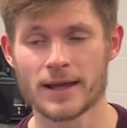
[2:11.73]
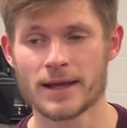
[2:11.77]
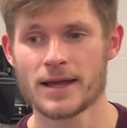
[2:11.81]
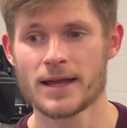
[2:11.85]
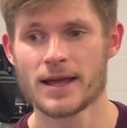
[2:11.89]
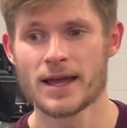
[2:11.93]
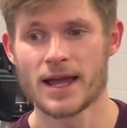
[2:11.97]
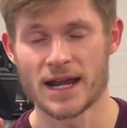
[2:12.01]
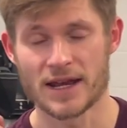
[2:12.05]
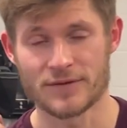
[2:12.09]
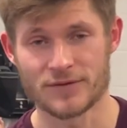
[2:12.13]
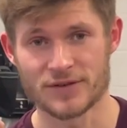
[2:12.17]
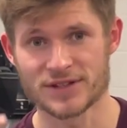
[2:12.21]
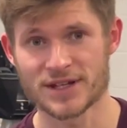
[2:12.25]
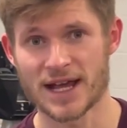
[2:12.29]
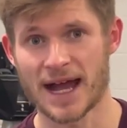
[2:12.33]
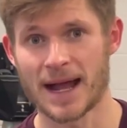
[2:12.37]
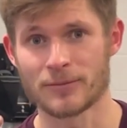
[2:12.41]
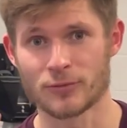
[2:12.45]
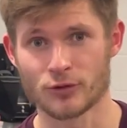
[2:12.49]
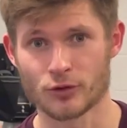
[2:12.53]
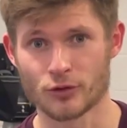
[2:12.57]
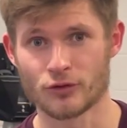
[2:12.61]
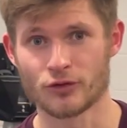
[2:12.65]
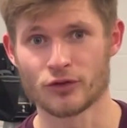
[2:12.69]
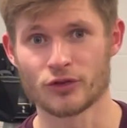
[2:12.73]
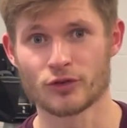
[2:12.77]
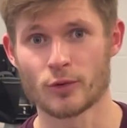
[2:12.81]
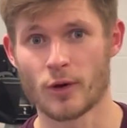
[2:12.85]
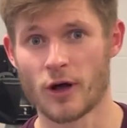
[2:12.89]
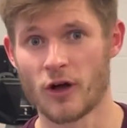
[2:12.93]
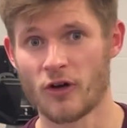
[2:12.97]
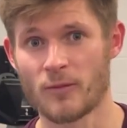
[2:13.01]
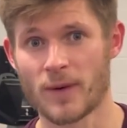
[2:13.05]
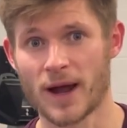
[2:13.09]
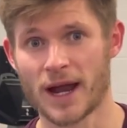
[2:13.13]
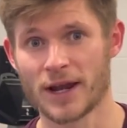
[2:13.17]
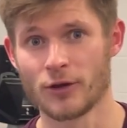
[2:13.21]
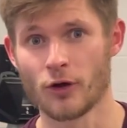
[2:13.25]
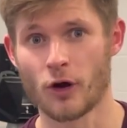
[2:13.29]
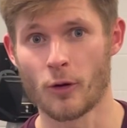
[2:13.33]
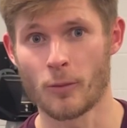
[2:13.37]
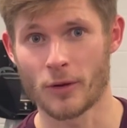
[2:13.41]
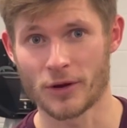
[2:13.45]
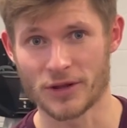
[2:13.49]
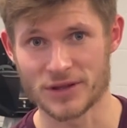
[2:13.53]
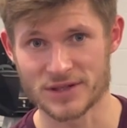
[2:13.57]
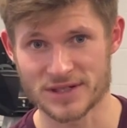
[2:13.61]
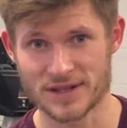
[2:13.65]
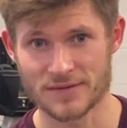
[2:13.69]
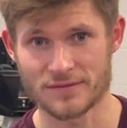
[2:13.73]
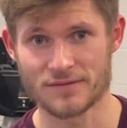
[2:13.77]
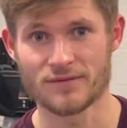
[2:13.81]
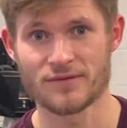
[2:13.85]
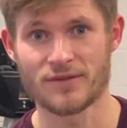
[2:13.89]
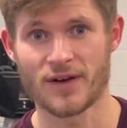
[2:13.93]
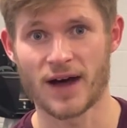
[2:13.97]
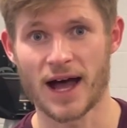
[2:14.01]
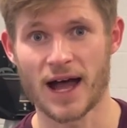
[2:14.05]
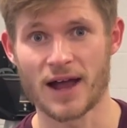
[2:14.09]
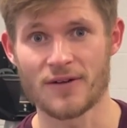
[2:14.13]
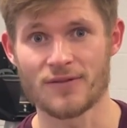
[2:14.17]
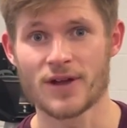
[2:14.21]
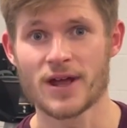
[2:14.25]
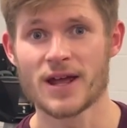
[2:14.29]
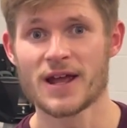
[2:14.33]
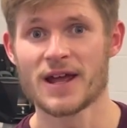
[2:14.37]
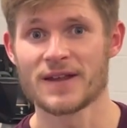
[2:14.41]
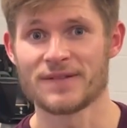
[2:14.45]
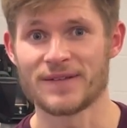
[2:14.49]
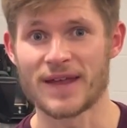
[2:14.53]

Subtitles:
And if you times 112 by 0.75,